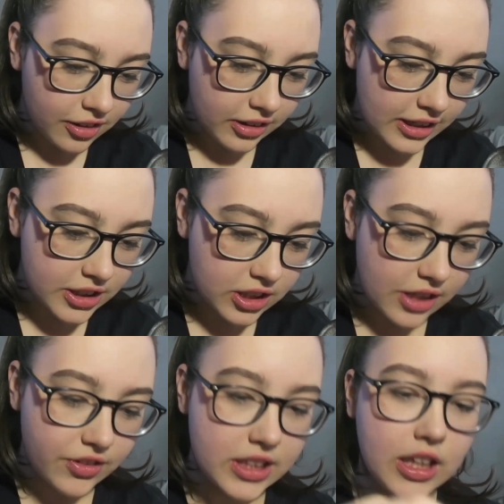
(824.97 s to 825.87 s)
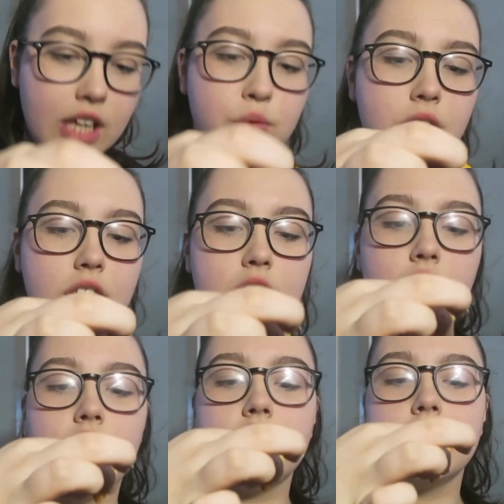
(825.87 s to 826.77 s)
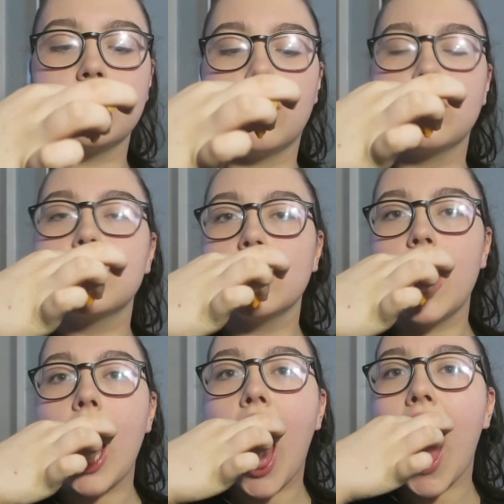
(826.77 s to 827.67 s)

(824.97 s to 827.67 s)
Let's just have this last one because it got loads of sauce in it.